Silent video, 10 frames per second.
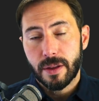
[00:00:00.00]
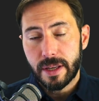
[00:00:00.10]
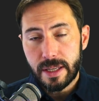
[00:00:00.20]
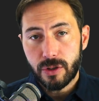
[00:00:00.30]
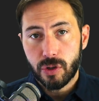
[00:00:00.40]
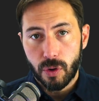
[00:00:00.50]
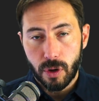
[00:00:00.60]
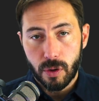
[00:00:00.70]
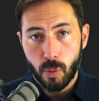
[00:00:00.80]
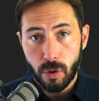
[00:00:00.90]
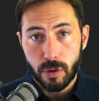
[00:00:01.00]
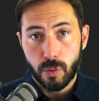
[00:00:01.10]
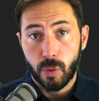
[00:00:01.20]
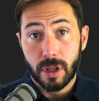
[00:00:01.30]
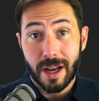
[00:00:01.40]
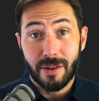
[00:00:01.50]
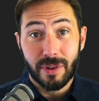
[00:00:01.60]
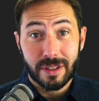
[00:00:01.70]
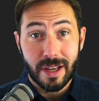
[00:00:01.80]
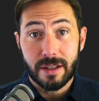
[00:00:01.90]
each uh, word will have
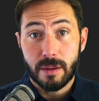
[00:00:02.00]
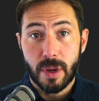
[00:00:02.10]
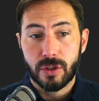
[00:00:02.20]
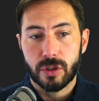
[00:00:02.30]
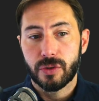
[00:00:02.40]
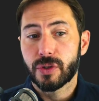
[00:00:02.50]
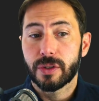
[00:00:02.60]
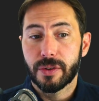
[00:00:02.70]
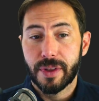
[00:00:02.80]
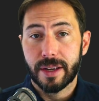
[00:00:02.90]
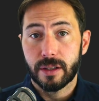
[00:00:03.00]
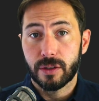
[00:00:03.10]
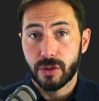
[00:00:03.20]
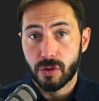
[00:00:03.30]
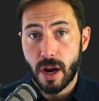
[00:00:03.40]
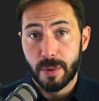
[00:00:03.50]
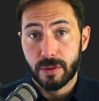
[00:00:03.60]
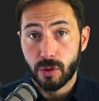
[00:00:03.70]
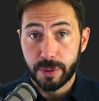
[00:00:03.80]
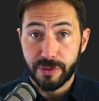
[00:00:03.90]
10 dimensions that describe it.
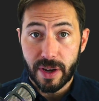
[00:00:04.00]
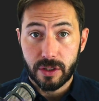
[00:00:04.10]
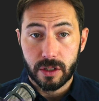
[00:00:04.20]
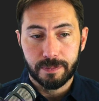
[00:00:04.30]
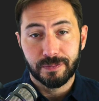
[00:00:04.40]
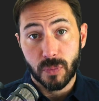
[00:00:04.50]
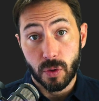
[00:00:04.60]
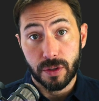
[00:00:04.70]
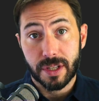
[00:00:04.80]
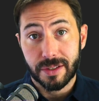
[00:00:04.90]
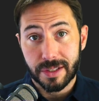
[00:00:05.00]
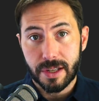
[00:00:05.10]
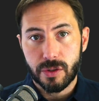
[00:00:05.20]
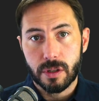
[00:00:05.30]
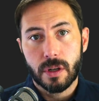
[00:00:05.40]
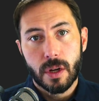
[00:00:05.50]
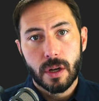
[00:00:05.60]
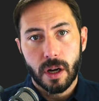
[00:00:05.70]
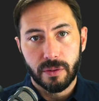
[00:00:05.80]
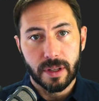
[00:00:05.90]
So it'll be a vector, or in this case a tensor,
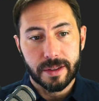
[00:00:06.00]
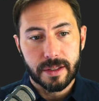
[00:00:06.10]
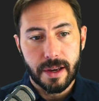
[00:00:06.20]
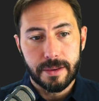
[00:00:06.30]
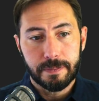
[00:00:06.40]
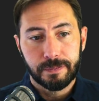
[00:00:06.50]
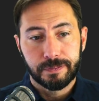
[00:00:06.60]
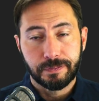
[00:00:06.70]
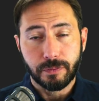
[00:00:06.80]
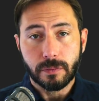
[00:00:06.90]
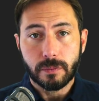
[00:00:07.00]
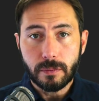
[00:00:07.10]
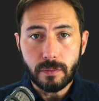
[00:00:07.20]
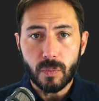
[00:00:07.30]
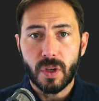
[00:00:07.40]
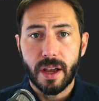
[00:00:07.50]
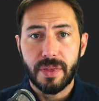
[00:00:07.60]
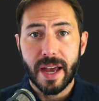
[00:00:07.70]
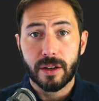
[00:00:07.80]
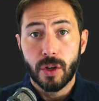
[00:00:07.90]
of length 10, and
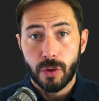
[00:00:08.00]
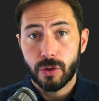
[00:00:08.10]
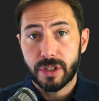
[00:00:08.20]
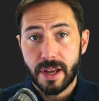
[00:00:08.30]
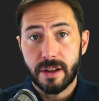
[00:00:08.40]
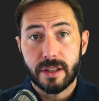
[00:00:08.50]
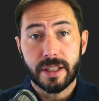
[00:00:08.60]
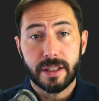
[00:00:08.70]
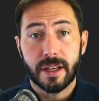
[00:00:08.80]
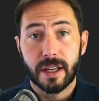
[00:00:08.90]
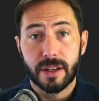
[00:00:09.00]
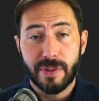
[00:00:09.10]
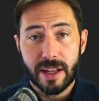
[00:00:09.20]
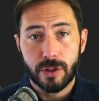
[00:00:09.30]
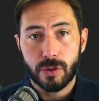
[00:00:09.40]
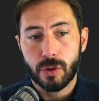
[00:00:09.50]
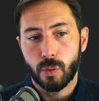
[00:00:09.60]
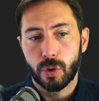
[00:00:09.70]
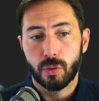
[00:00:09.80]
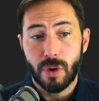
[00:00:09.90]
that those 10 uh, values
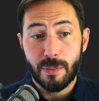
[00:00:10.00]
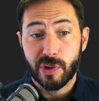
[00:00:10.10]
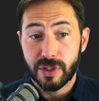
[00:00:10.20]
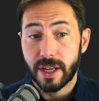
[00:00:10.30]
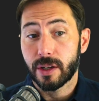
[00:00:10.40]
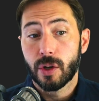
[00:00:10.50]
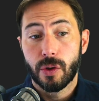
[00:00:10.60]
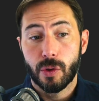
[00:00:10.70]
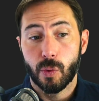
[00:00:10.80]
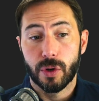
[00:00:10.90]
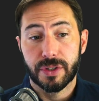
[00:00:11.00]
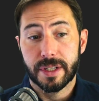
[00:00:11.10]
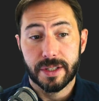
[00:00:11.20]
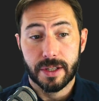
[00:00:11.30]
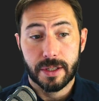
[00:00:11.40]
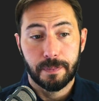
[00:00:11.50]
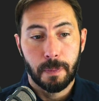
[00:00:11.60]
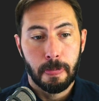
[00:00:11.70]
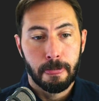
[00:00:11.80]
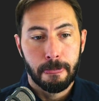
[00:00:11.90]
will represent the word as it exists.
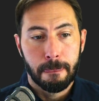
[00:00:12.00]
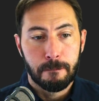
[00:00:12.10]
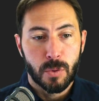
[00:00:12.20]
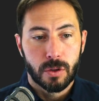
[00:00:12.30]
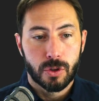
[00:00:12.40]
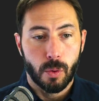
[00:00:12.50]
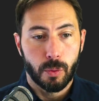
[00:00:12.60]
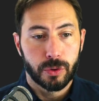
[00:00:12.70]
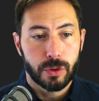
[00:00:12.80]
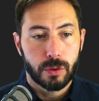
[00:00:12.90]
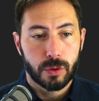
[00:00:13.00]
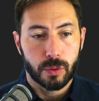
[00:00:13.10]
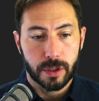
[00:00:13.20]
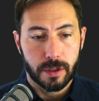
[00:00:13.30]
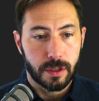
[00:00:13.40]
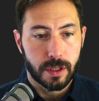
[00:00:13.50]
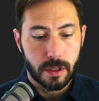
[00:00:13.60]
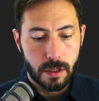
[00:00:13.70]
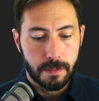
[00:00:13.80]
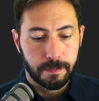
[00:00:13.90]
So what we'll do is we'll get these
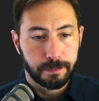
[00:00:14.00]
in.